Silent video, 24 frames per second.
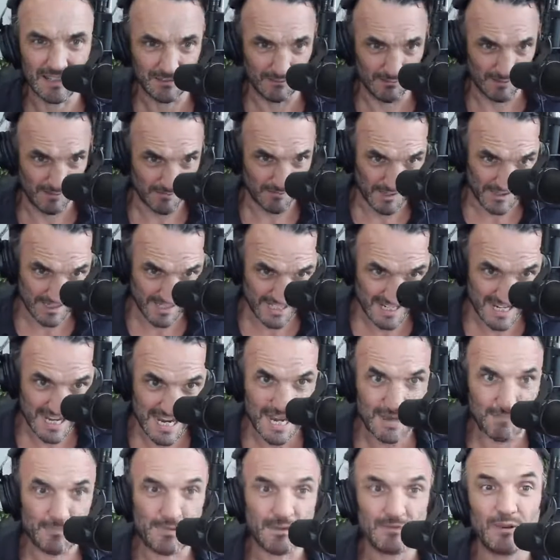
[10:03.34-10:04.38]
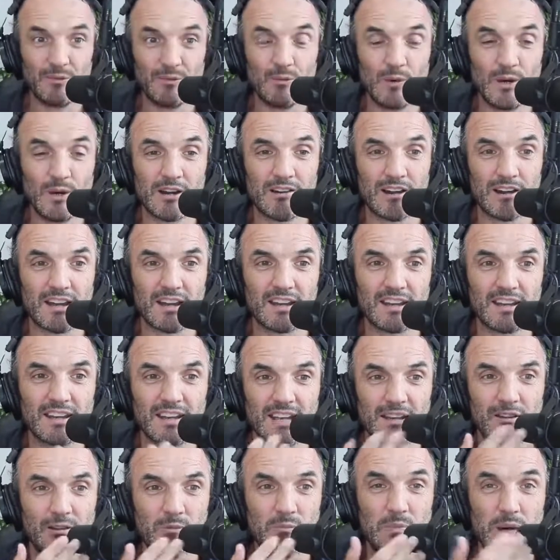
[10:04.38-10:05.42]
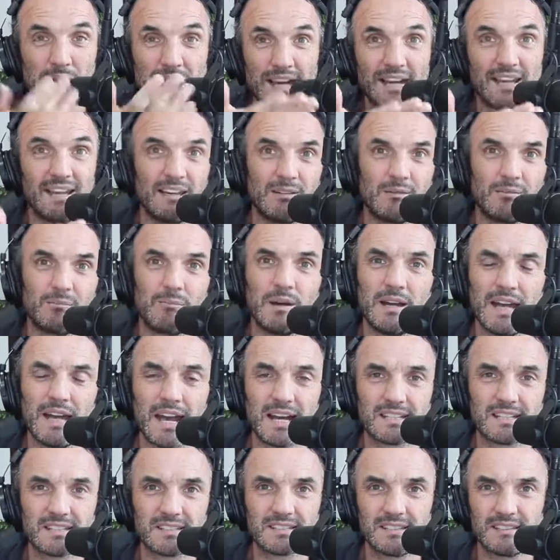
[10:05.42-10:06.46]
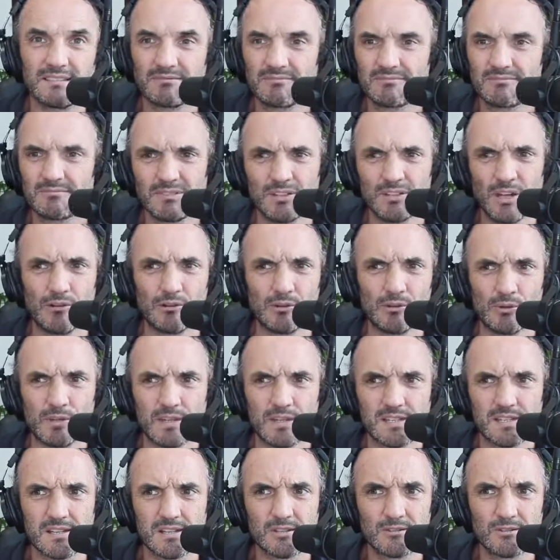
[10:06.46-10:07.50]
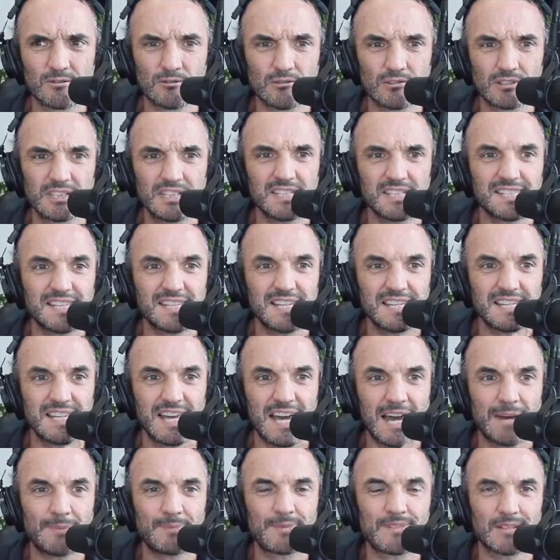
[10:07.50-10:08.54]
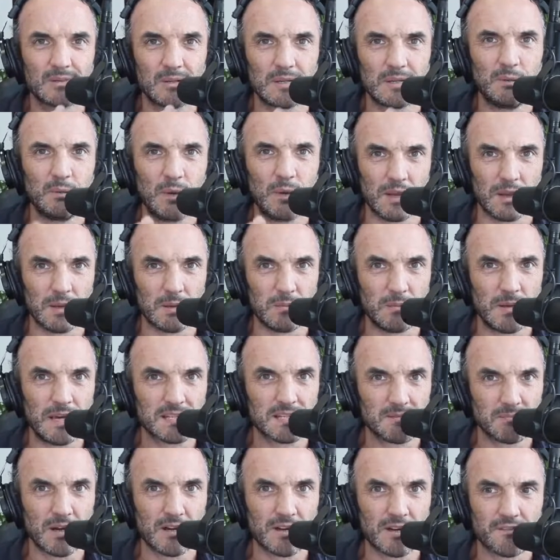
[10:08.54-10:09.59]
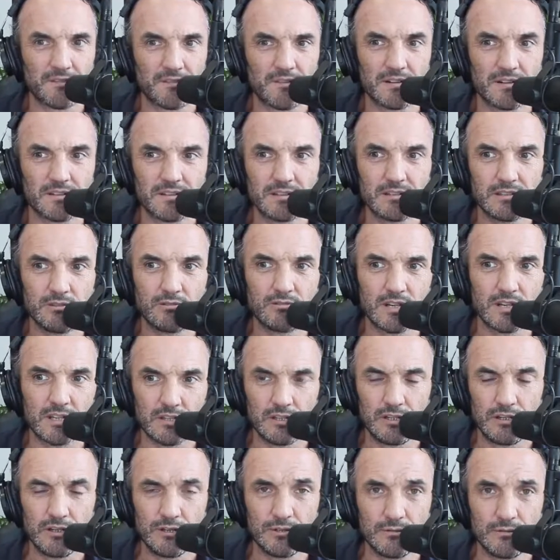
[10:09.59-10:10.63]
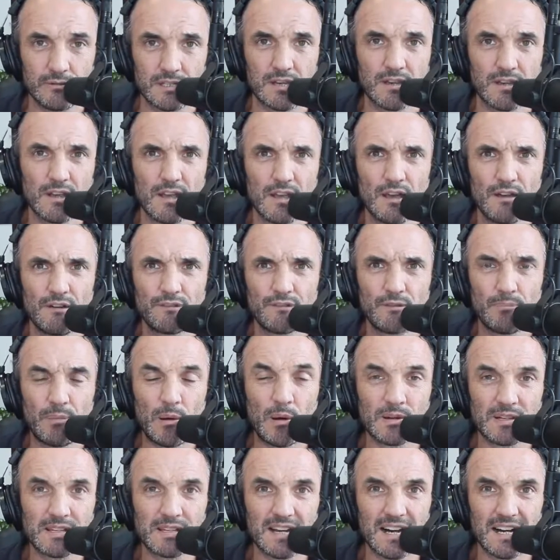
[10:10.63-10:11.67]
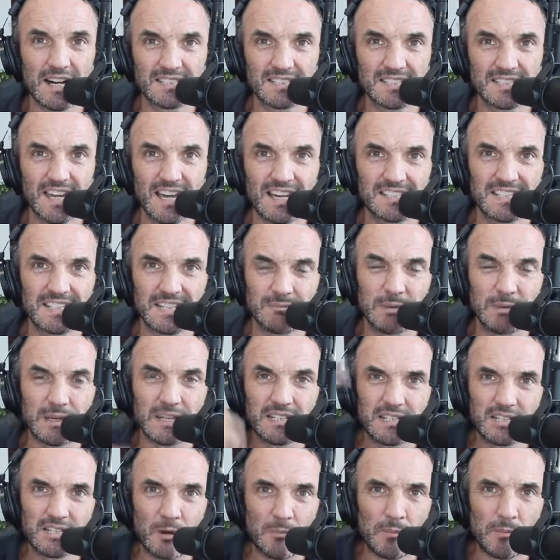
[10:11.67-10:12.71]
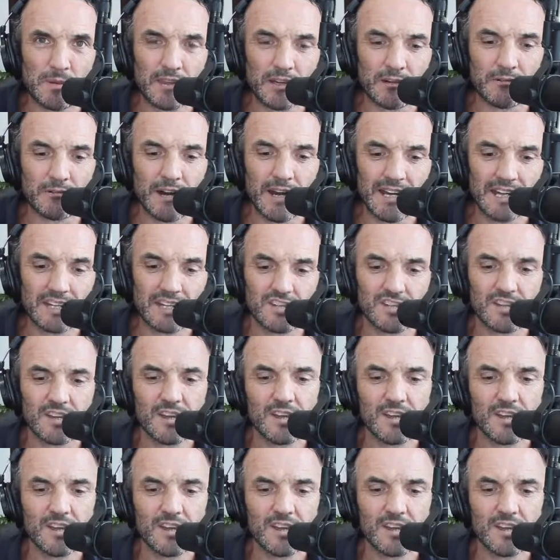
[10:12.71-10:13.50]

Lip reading: with my cap if I'm wearing it, or bang it by accident. No noise at all. This is absolutely one of the best microphones that you can use for podcast guesting, but it's top of the range.